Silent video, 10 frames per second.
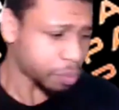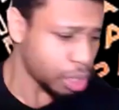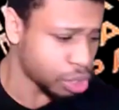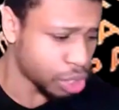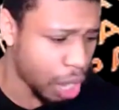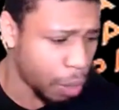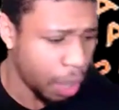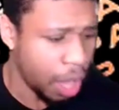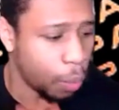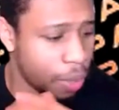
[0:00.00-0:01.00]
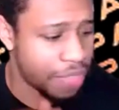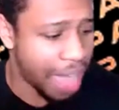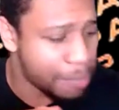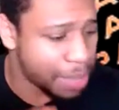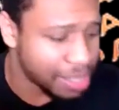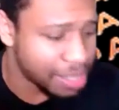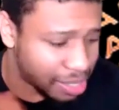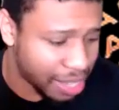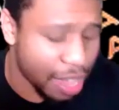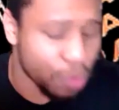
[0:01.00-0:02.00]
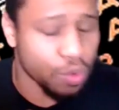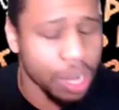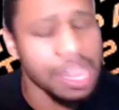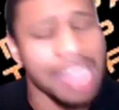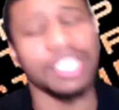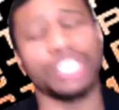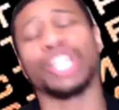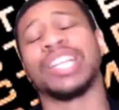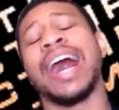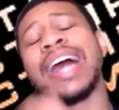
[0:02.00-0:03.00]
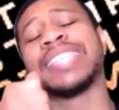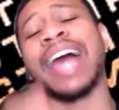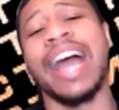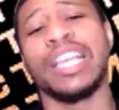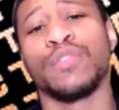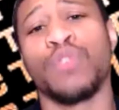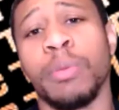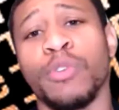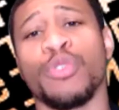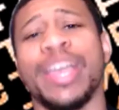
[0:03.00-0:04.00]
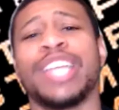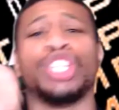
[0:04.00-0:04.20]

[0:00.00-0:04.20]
So with that being said, realize that you're God's highest form of creation.